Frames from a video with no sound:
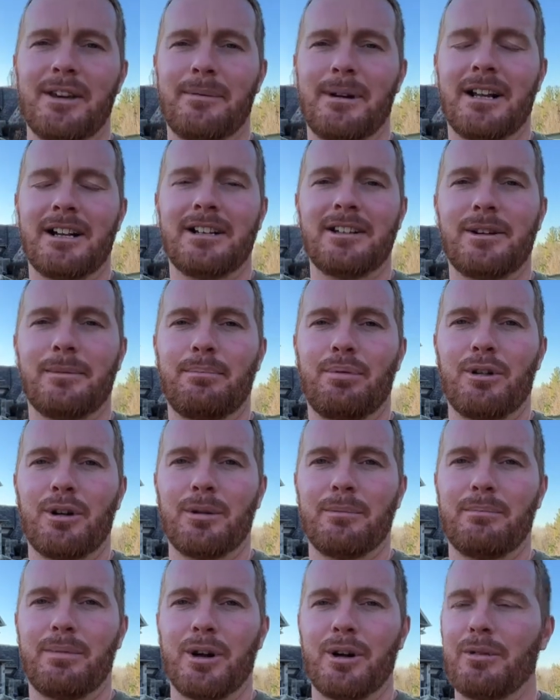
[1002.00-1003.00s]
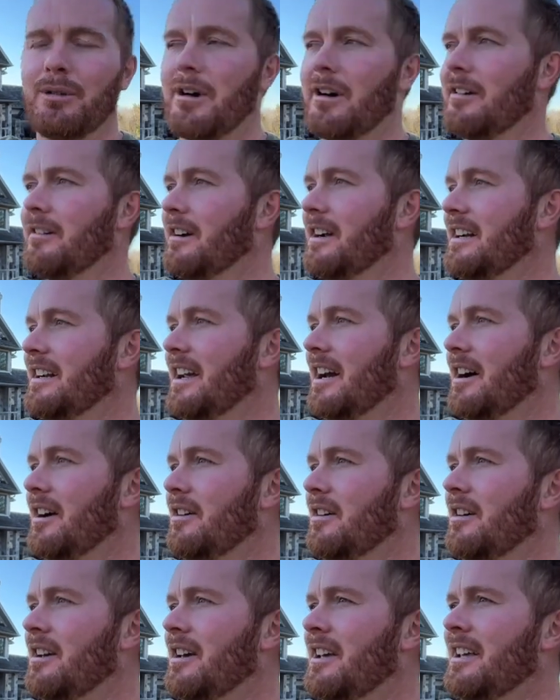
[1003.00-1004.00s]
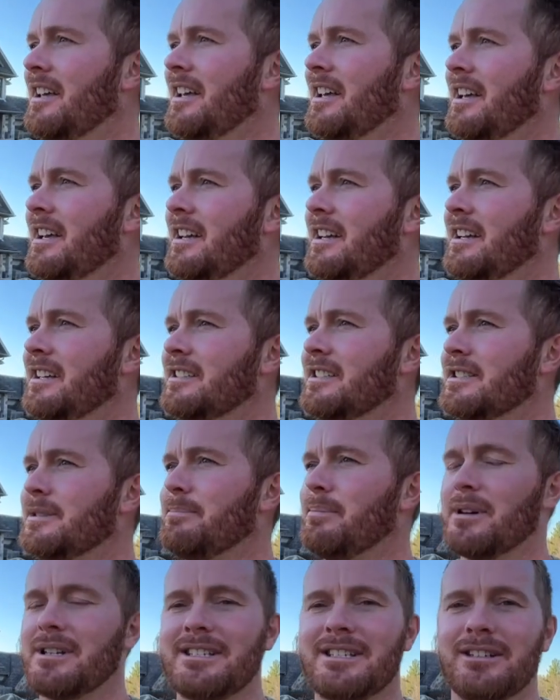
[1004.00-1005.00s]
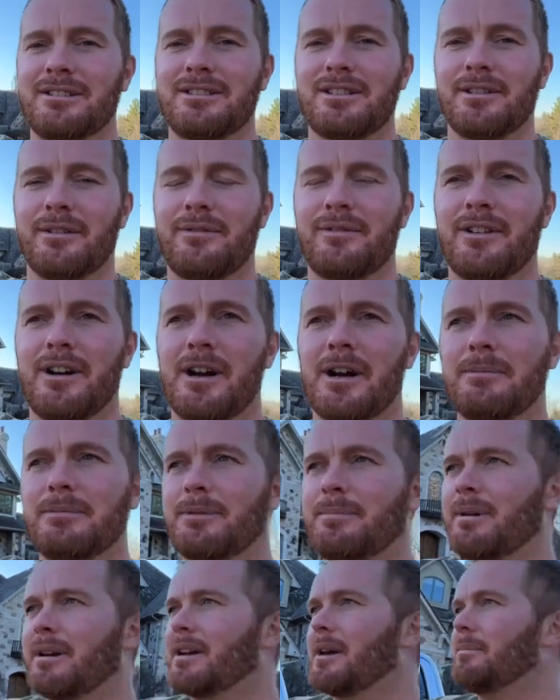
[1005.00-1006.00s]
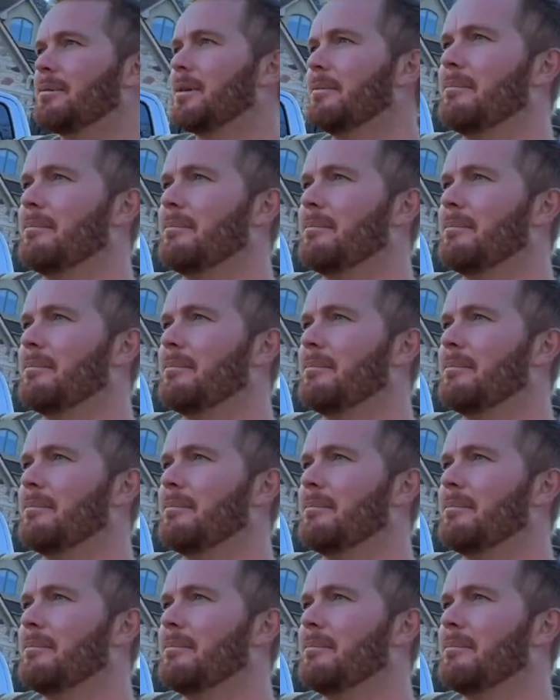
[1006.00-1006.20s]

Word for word: I'm headed to Port Burwell right now. Just buzzed out to the farm to pick up the